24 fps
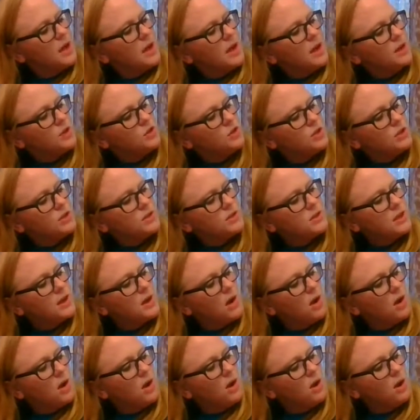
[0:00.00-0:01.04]
And just like
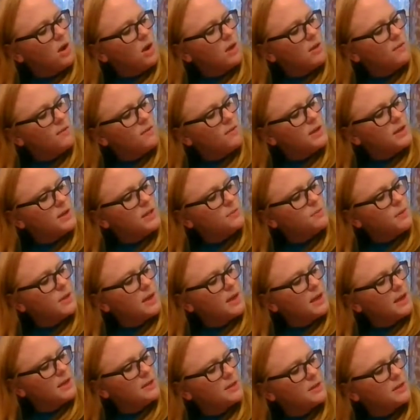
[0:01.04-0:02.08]
all of these
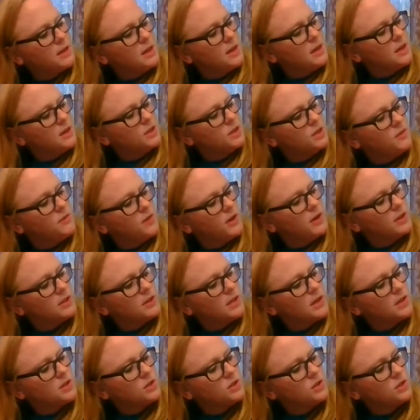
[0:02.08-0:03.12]
plants, each of us
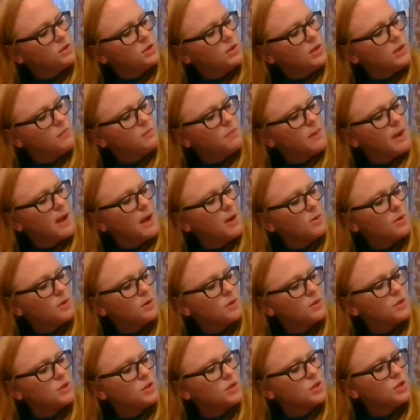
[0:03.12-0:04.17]
has unique
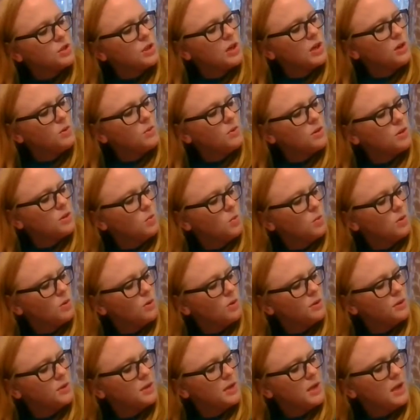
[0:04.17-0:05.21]
powers to share with the
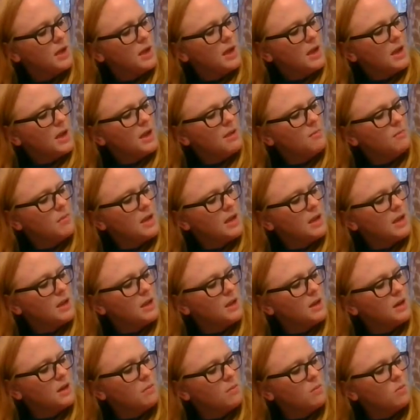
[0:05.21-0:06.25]
world and make
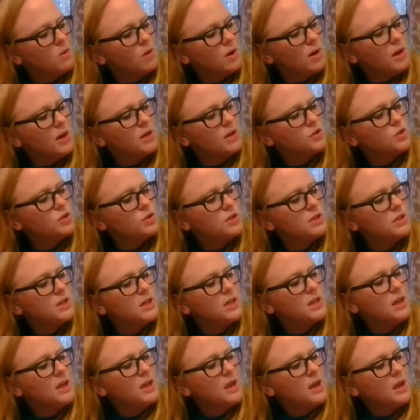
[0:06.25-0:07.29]
it more
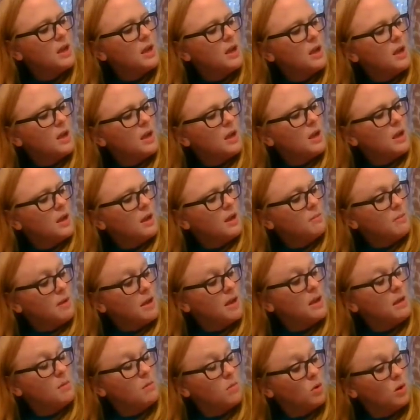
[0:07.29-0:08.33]
interesting
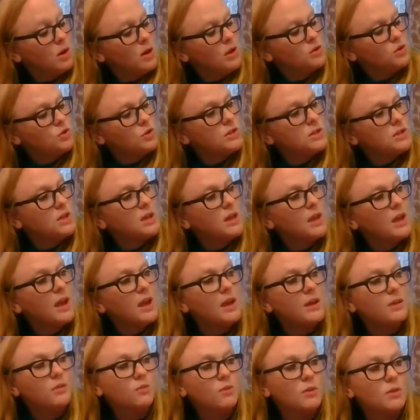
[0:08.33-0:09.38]

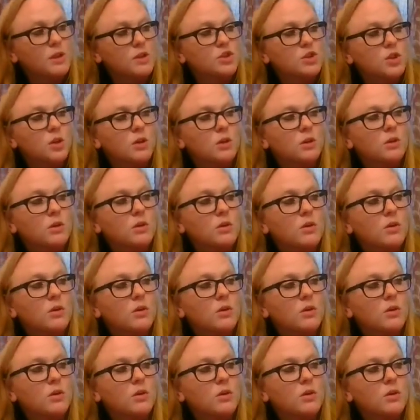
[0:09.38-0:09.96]
and richer.